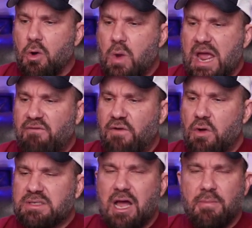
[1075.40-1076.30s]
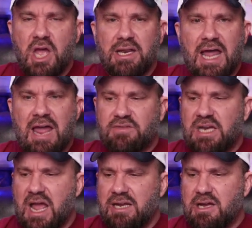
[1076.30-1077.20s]
away. Folks, I'll be on live
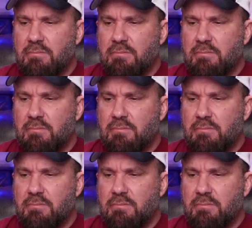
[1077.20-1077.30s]
tonight.